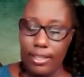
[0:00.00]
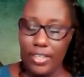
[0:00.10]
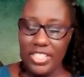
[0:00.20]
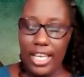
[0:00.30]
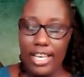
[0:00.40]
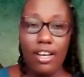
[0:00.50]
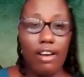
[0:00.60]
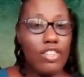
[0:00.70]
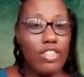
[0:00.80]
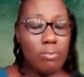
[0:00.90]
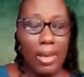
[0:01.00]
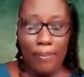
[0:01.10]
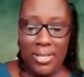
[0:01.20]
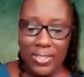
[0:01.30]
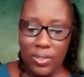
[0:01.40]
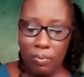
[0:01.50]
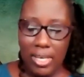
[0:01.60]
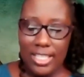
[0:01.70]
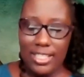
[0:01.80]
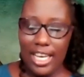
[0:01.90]
Does it encourage members to
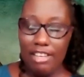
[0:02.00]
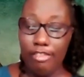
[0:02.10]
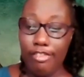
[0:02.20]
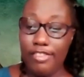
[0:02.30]
maintain